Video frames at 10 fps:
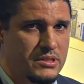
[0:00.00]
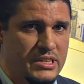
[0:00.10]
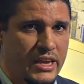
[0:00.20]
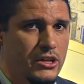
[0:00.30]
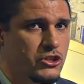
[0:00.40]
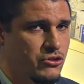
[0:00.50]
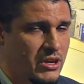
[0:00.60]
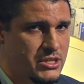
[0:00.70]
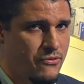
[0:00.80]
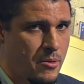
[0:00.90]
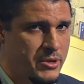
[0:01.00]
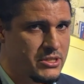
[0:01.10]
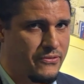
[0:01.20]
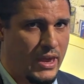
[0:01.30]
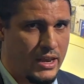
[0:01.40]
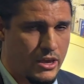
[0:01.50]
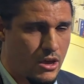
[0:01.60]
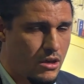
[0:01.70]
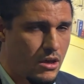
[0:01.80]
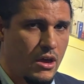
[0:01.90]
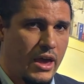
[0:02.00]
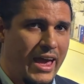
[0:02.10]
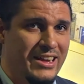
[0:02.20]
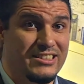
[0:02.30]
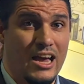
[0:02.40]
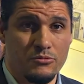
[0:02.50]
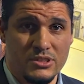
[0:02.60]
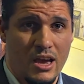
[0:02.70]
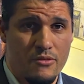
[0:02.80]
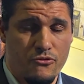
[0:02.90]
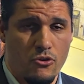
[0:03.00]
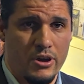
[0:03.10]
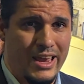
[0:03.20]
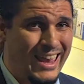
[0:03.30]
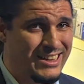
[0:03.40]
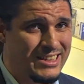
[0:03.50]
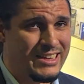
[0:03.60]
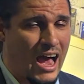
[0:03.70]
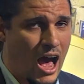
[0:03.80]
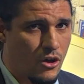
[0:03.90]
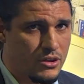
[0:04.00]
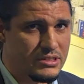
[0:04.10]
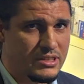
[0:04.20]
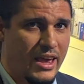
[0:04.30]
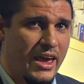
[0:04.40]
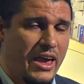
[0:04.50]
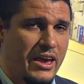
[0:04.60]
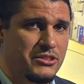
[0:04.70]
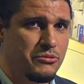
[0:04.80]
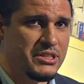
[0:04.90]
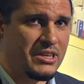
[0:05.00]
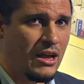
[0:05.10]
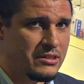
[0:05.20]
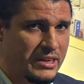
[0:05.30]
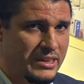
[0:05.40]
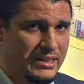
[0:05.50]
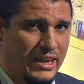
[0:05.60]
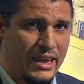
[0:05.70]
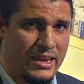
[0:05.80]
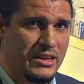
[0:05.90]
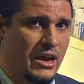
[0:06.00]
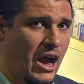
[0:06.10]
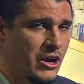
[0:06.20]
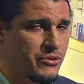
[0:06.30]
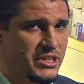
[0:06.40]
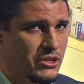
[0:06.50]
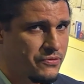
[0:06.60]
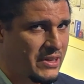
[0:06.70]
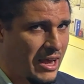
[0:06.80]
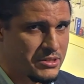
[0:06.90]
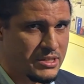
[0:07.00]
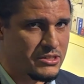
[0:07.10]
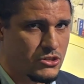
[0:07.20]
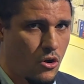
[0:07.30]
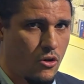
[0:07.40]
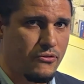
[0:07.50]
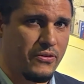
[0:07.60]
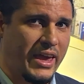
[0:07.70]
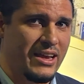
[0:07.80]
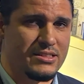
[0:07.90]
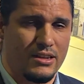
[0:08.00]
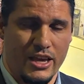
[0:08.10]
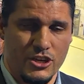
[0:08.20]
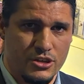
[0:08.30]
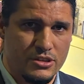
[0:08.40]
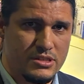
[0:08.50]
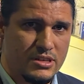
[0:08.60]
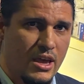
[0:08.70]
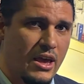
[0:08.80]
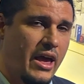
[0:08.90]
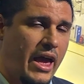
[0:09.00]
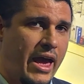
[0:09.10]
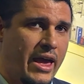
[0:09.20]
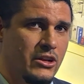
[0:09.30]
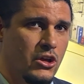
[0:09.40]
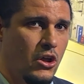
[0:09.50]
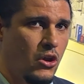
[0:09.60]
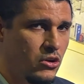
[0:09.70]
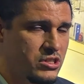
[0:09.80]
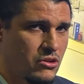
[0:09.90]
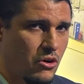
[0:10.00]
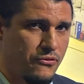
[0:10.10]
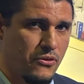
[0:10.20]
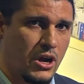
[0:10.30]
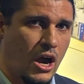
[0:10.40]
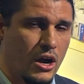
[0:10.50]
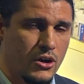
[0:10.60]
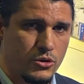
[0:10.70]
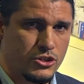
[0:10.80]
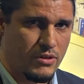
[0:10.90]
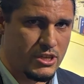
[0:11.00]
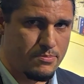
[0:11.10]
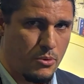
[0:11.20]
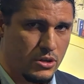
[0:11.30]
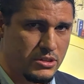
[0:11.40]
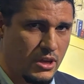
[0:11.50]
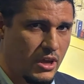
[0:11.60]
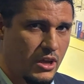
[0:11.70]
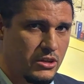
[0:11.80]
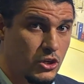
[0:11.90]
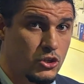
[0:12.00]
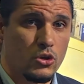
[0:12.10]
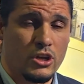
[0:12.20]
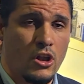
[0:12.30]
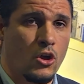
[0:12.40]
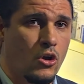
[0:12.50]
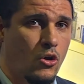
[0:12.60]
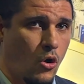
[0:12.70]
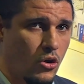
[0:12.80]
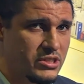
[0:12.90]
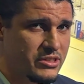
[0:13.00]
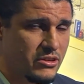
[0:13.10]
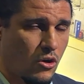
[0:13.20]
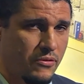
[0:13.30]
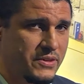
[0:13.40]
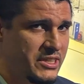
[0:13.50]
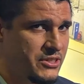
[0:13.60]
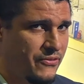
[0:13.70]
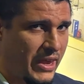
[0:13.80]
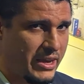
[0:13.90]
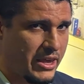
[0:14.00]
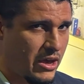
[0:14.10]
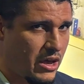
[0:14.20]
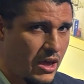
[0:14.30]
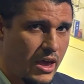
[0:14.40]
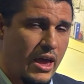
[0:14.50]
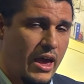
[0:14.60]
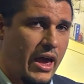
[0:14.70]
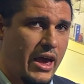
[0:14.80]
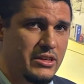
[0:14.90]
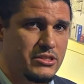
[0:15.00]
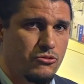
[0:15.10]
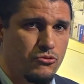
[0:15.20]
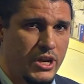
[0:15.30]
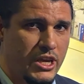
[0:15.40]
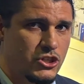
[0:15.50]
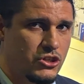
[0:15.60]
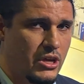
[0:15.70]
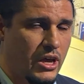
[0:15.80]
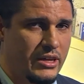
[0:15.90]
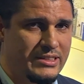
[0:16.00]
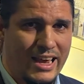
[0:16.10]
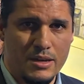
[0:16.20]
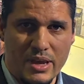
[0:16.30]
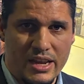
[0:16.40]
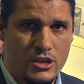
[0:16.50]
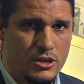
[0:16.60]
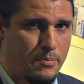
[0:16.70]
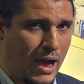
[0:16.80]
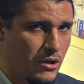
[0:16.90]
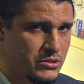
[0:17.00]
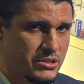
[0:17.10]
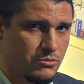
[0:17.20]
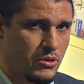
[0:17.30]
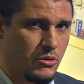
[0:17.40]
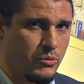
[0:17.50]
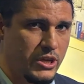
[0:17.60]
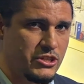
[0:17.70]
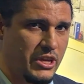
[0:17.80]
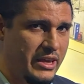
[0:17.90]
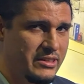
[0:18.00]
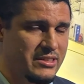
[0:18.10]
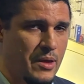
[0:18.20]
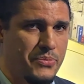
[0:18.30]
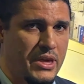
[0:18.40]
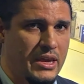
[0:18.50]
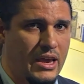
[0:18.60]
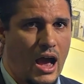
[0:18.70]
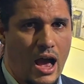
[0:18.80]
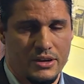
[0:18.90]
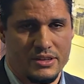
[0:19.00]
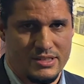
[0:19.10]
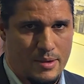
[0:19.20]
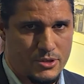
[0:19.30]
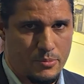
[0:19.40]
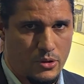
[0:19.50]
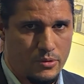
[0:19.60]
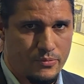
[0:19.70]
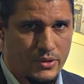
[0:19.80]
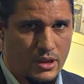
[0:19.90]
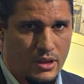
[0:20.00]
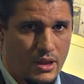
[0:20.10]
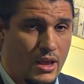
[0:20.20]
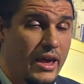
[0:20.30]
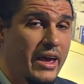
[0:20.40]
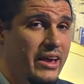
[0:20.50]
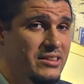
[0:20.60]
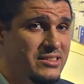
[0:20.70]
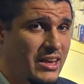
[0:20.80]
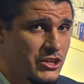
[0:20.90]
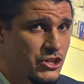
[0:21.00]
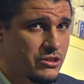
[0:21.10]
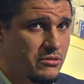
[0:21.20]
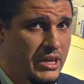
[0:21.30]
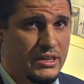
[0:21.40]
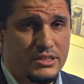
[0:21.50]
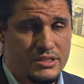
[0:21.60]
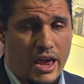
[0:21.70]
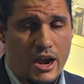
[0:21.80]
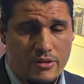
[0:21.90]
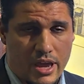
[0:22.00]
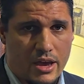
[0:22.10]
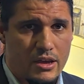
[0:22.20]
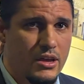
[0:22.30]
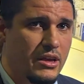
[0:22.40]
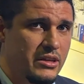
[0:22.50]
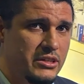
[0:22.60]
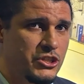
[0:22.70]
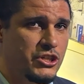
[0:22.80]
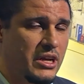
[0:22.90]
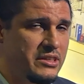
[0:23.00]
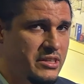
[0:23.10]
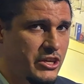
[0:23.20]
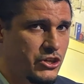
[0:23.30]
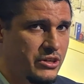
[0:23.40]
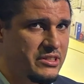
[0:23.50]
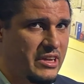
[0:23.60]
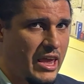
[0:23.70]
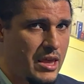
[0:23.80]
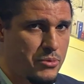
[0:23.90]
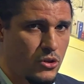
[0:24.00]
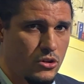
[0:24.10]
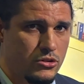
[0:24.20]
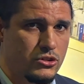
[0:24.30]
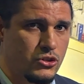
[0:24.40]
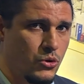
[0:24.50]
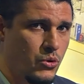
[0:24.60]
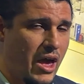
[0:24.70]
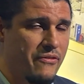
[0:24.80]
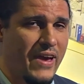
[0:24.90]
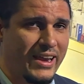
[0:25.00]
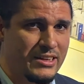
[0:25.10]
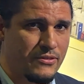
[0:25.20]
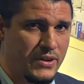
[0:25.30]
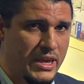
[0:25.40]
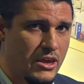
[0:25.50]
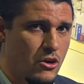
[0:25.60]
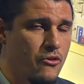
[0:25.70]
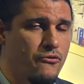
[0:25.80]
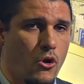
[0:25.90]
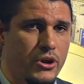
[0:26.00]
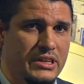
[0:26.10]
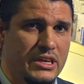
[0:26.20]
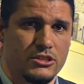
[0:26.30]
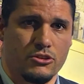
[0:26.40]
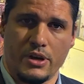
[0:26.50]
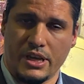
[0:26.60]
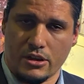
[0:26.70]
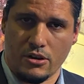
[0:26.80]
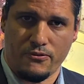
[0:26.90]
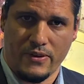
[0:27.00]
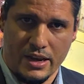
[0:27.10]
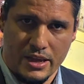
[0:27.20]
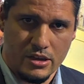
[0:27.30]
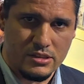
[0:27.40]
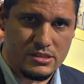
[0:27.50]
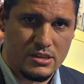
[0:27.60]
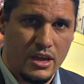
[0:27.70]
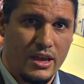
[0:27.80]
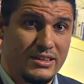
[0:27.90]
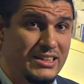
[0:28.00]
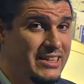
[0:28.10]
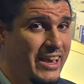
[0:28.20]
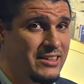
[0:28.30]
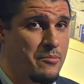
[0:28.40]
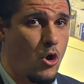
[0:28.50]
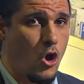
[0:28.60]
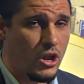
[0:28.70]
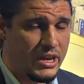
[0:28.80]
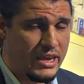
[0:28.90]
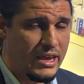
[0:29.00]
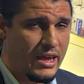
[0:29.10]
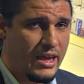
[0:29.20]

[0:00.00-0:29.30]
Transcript: single transformer's failure and downtime for 18 hours has resulted in hundreds of thousands of cancellations and loss of cargo transport. The total cost of this failure has reached £10 million, which is something unacceptable. As such, in this area, digitalization is able to effectively avoid these critical failures, detect them early,